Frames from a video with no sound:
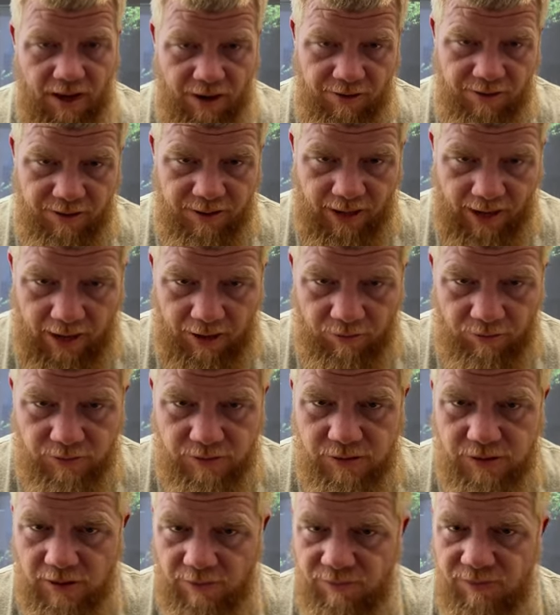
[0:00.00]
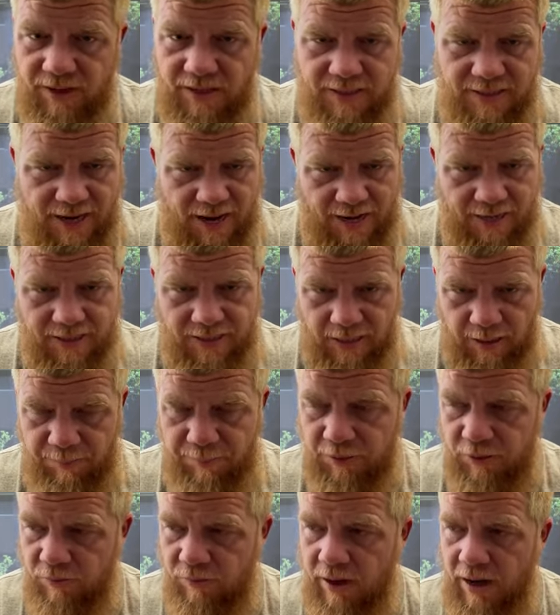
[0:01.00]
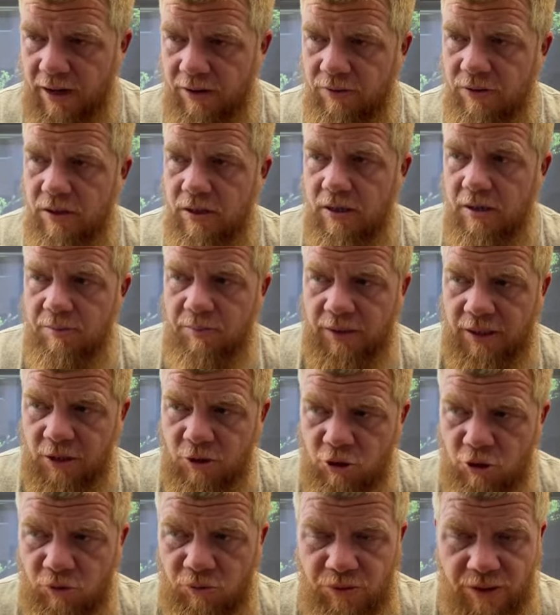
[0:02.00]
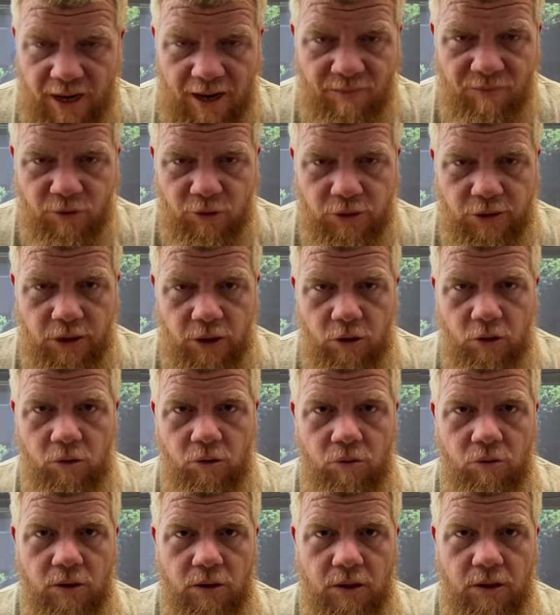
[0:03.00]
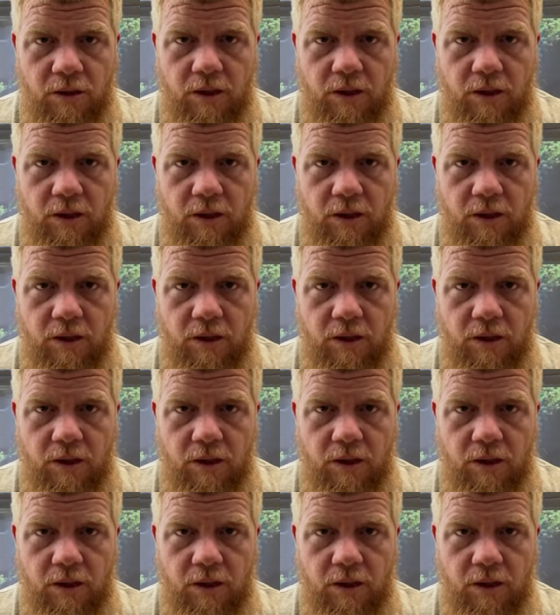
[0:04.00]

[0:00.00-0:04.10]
air it out, stuff like that, keep it around because you never know